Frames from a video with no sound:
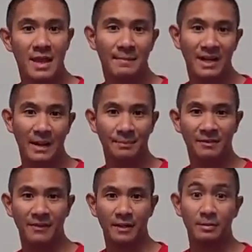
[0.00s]
they may not be
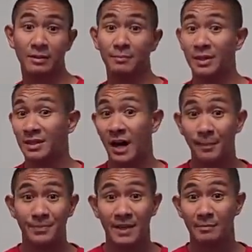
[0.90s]
available, but the
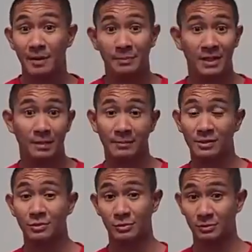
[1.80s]
update might be
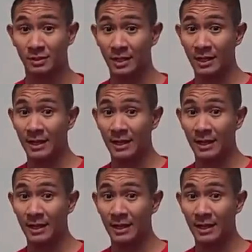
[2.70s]
coming soon.